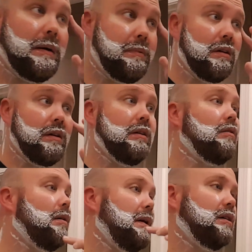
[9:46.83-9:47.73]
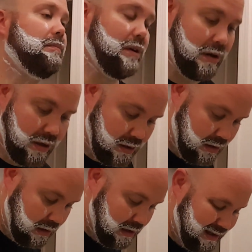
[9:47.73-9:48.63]
beard and around my lip area,
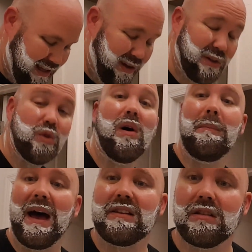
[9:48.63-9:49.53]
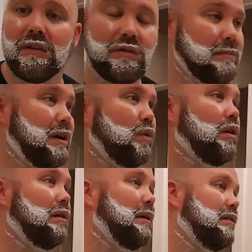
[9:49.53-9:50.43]
I only do one pass on those. I'm not
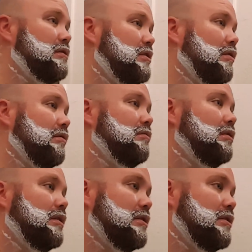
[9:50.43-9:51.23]
worried about, really